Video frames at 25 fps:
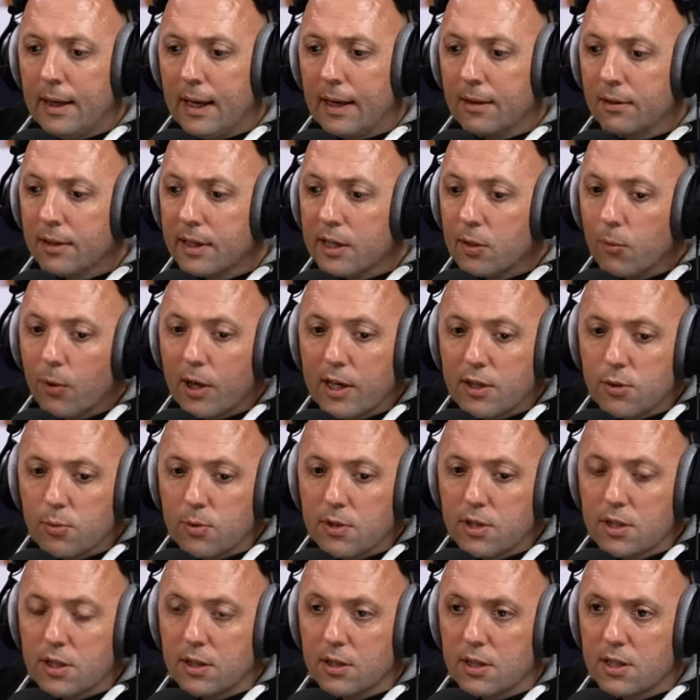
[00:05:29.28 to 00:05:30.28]
And likewise
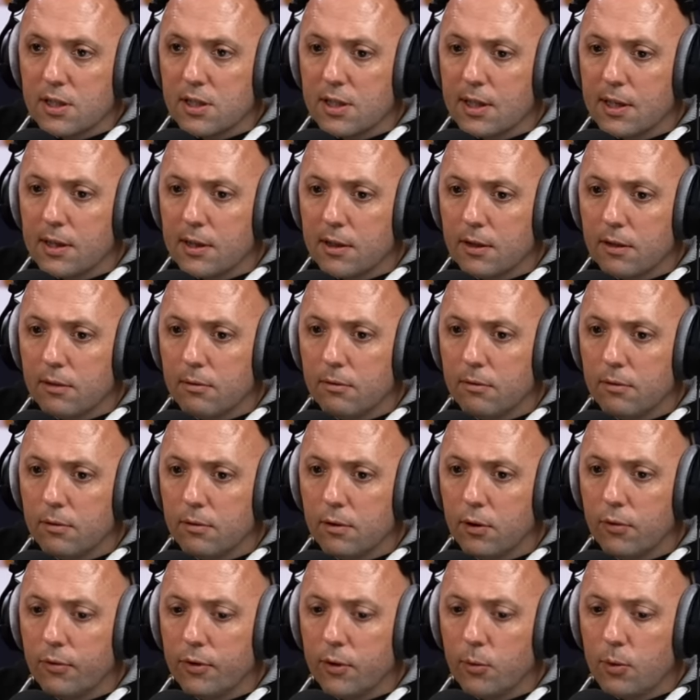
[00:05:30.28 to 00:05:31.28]
with Sinisterra
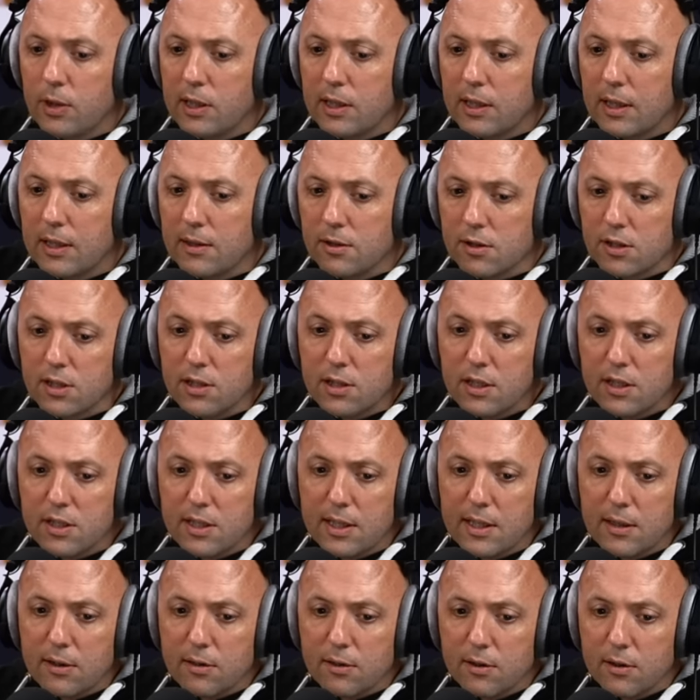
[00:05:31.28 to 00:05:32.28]
over the weekend.
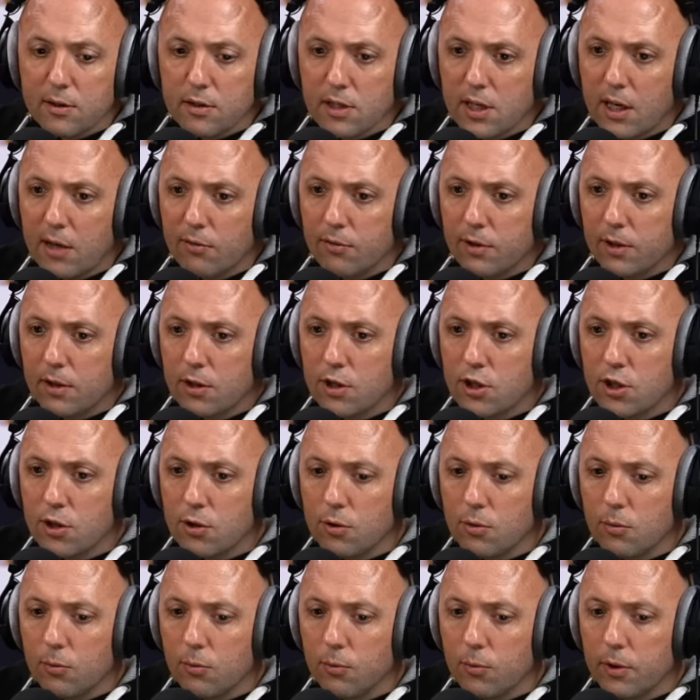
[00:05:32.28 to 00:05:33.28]
Sinisterra does have an
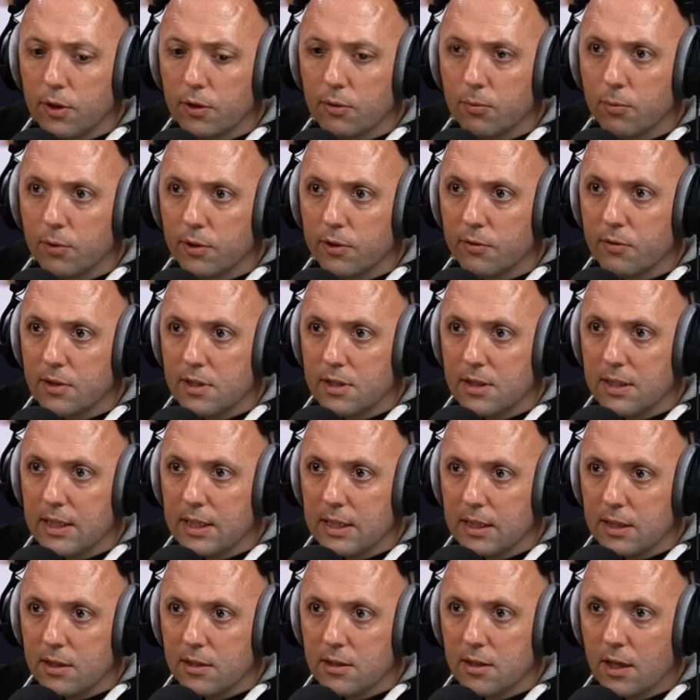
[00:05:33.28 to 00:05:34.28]
issue with one of his
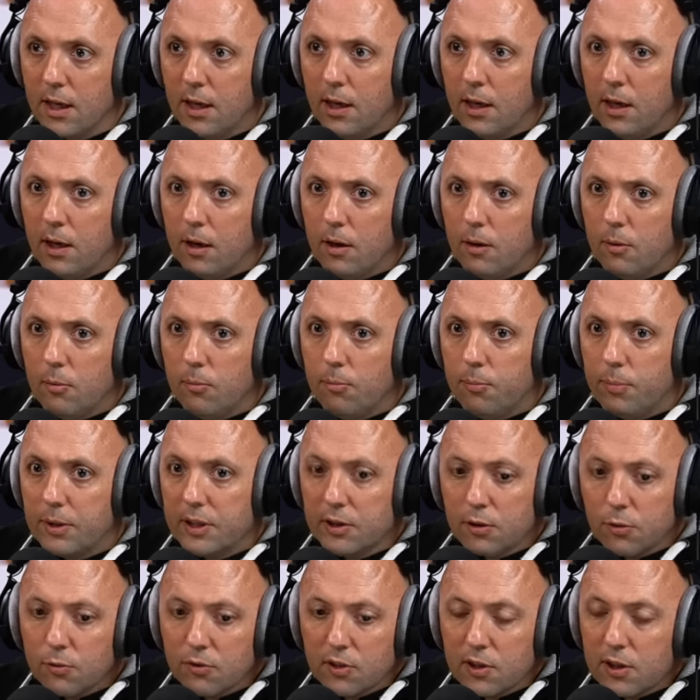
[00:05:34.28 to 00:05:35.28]
knees, but
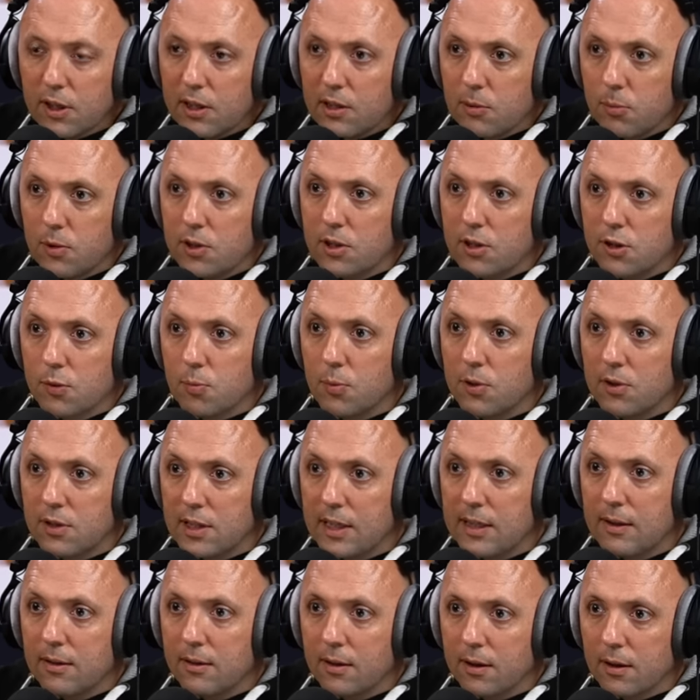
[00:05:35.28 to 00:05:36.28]
I don't think anybody is
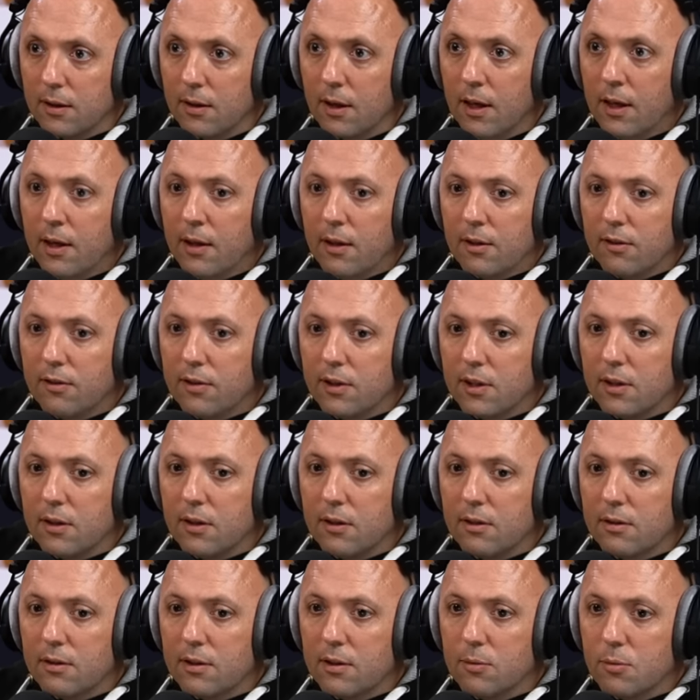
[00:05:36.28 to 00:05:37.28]
pretending that
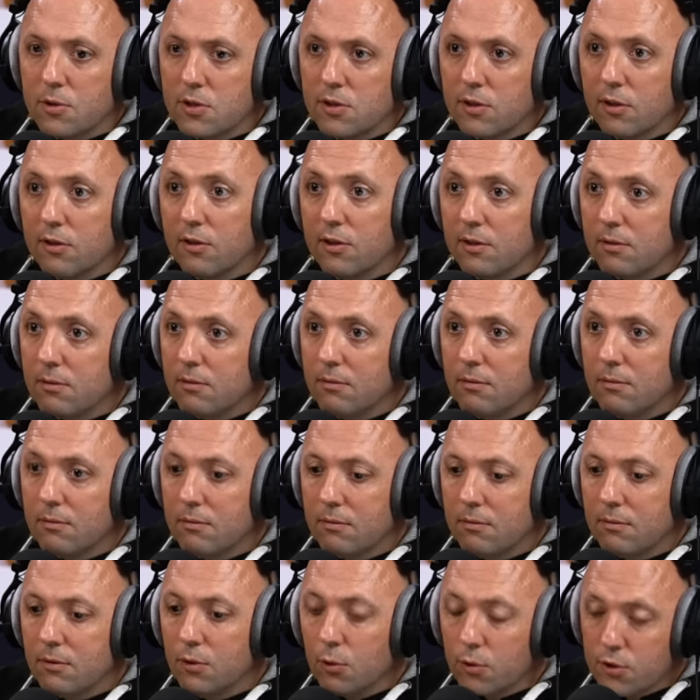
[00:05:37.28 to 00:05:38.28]
there was nothing,
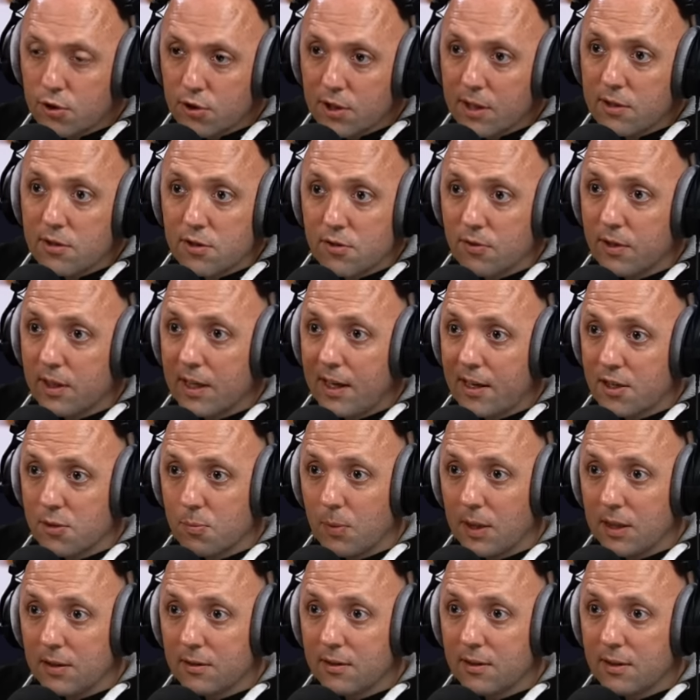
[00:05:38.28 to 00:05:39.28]
no transfer
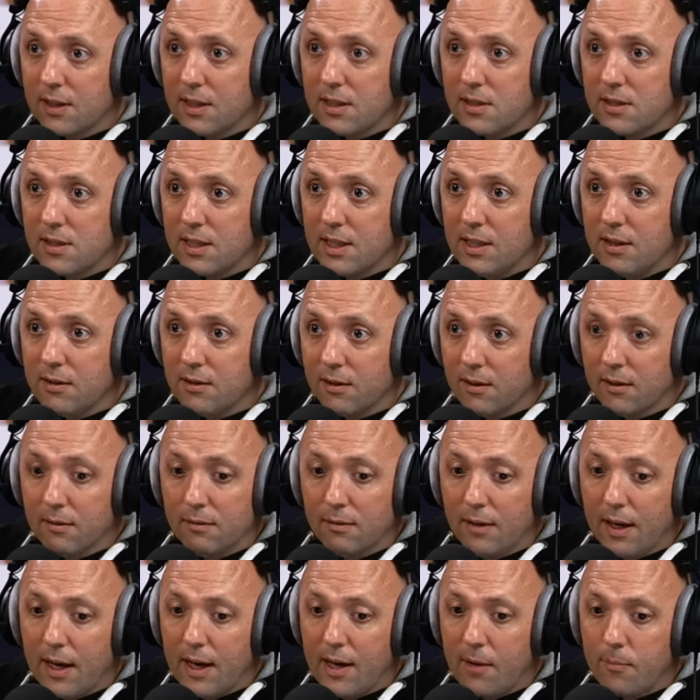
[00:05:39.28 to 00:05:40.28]
aspect to this either.
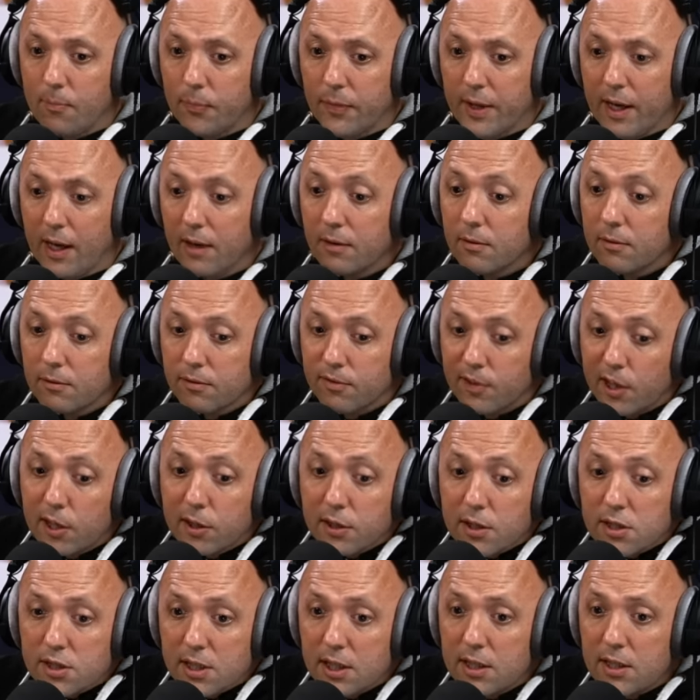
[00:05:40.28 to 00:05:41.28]
And
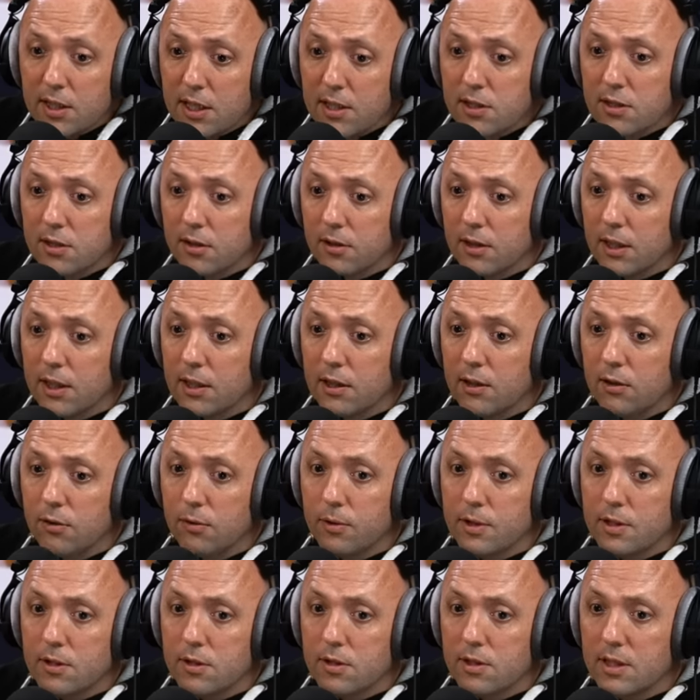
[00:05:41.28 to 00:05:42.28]
Farke said yesterday, you
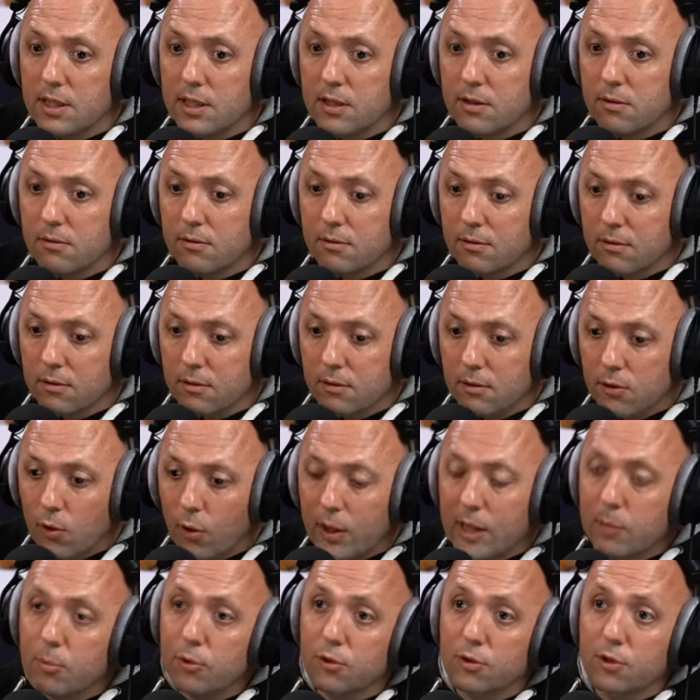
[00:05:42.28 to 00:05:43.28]
know, he's
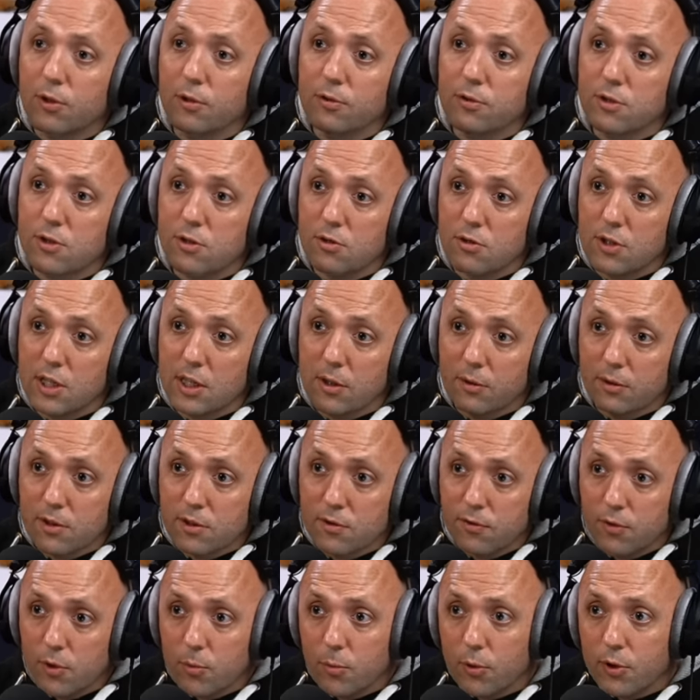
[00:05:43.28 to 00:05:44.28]
not able to concentrate on
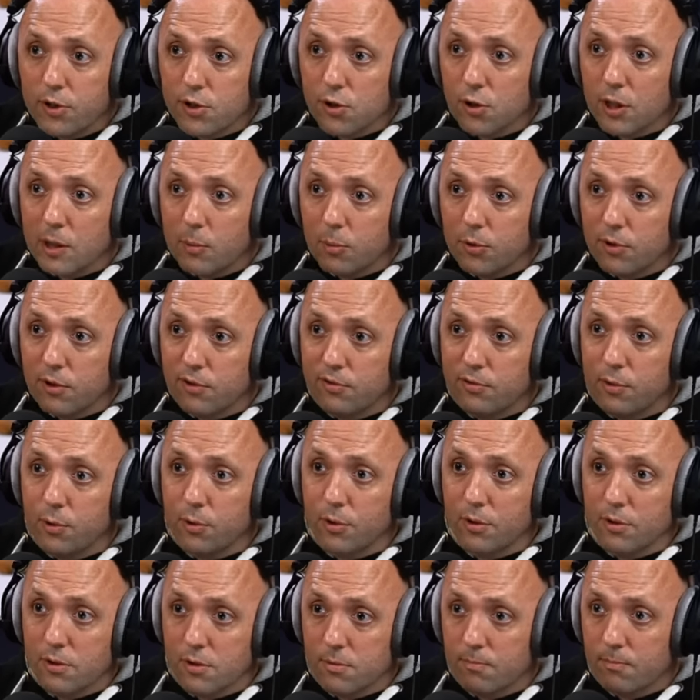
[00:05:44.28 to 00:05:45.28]
his football. He's not able to
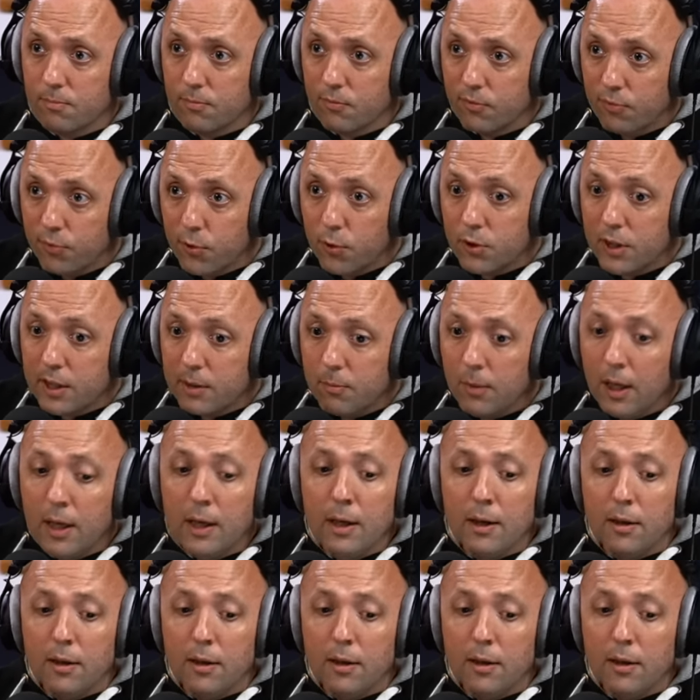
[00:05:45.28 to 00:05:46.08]
focus fully.